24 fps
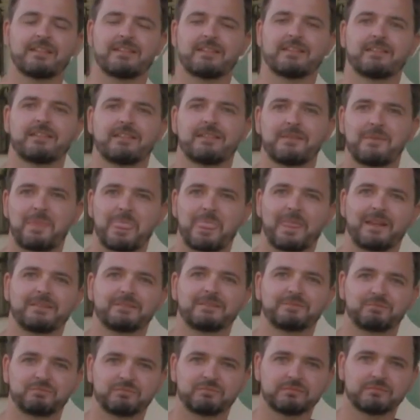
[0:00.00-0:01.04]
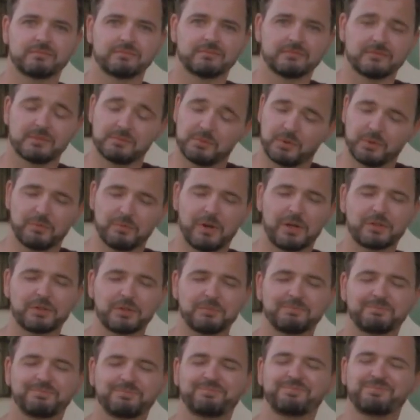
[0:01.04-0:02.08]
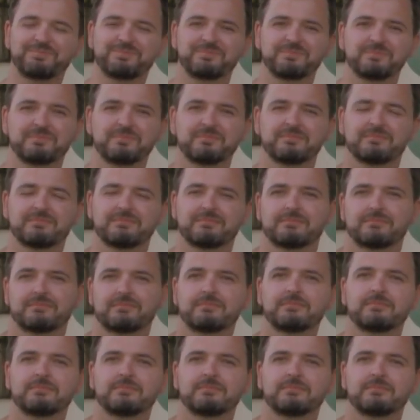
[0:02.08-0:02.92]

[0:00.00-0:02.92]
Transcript: Steph, thanks for joining us. You're welcome. Of